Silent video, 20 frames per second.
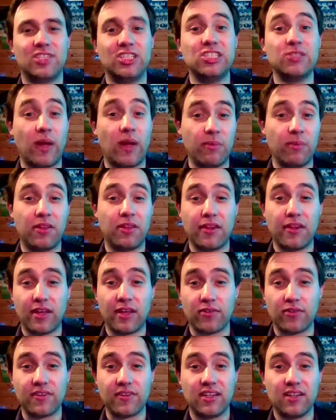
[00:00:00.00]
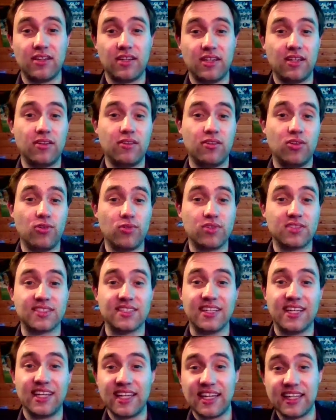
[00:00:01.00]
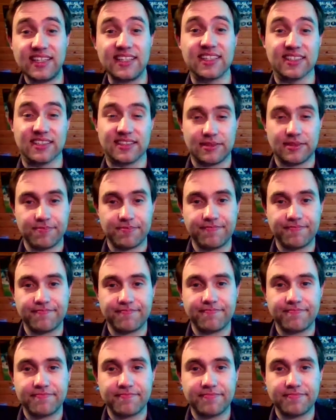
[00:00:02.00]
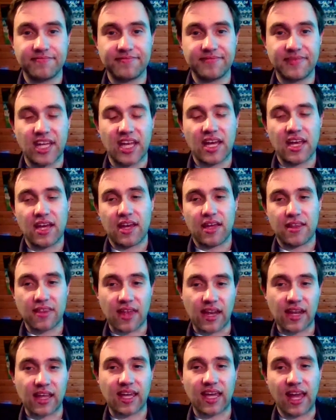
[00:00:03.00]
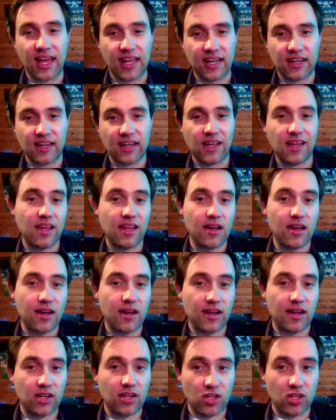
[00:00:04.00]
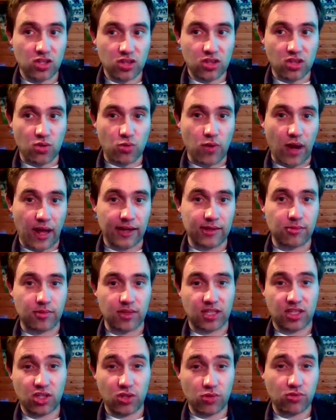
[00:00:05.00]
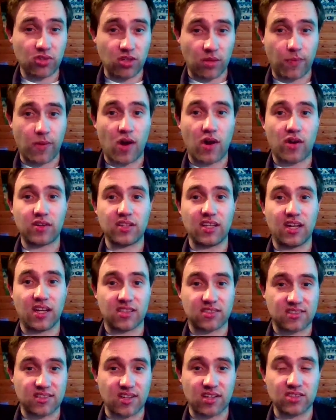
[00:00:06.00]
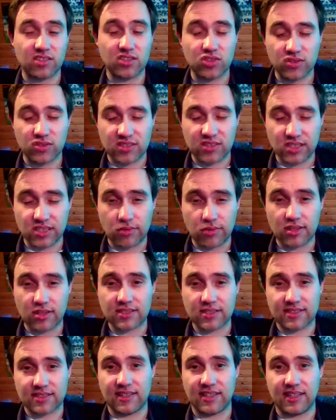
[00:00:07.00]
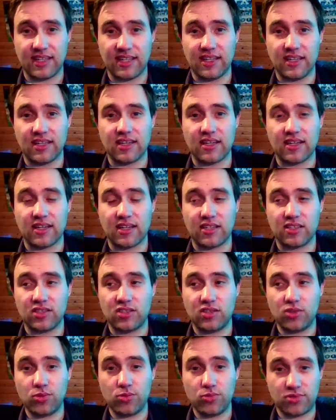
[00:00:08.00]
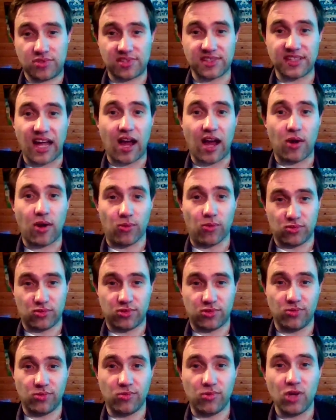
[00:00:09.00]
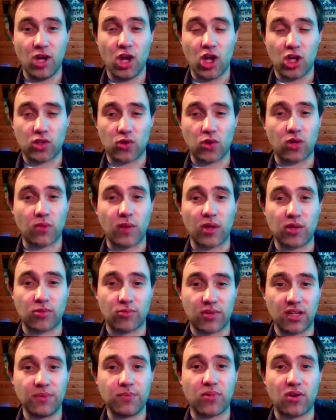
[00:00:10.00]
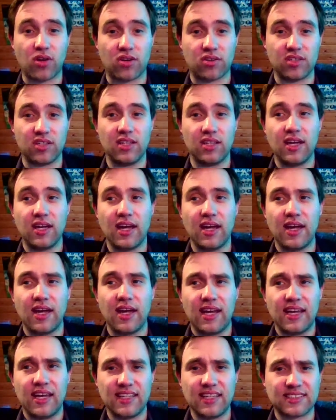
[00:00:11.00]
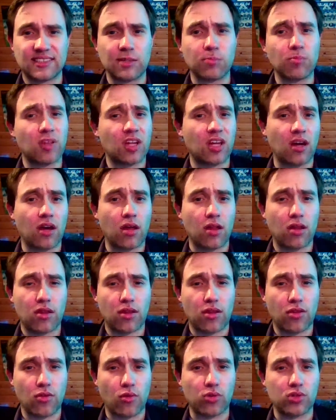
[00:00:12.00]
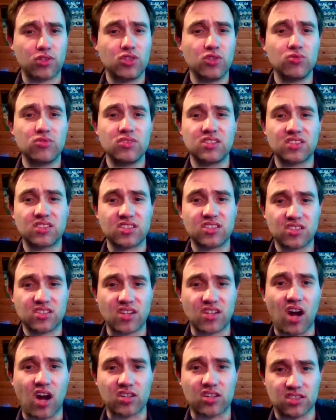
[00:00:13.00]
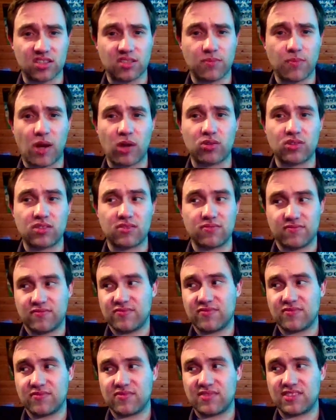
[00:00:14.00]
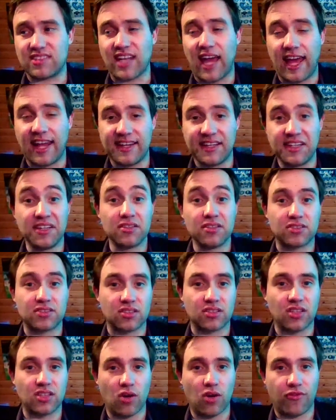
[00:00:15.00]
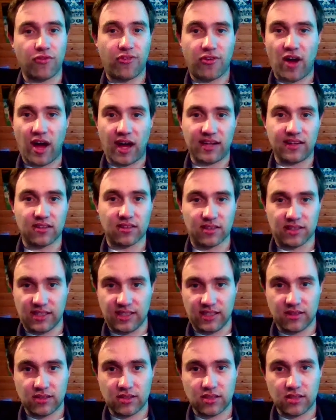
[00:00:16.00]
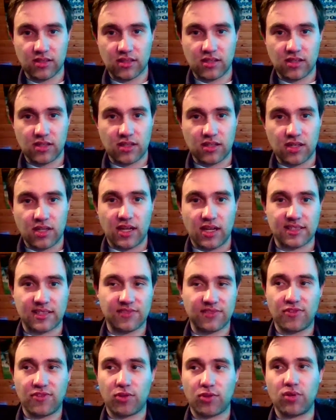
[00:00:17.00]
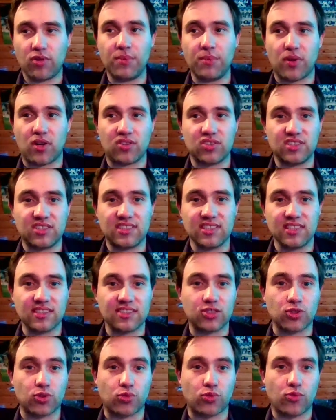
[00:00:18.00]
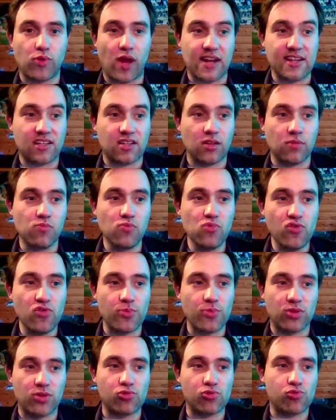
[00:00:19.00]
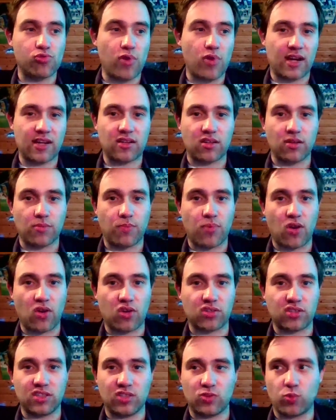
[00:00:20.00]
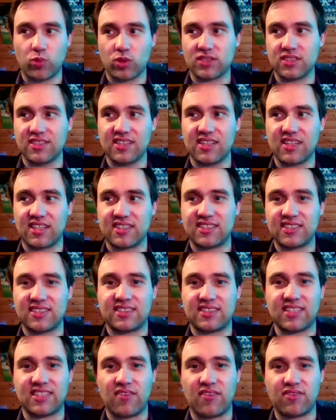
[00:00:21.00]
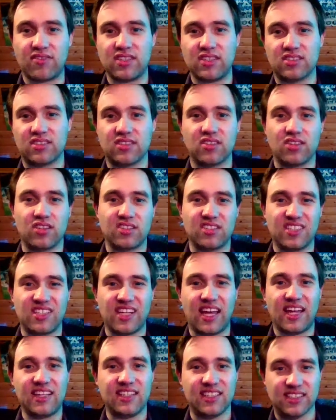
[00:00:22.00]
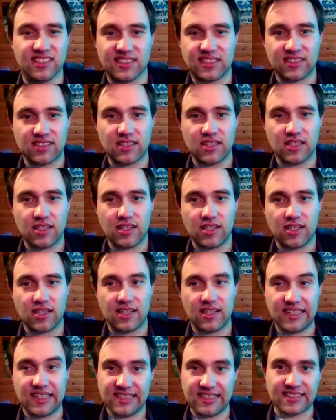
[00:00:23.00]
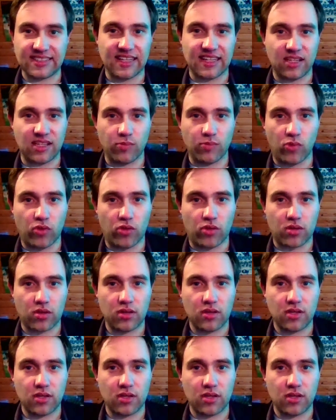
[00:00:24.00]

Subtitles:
You make me think of you as an idiot. Then again, the rhetoric you and your party are starting to seriously use now to talk about the Green Party is something I thought you discarded about 10 years ago, finally. As if the Green Party still is a radical movement, radical party it was in the 1970s and 1980s. It isn't anymore.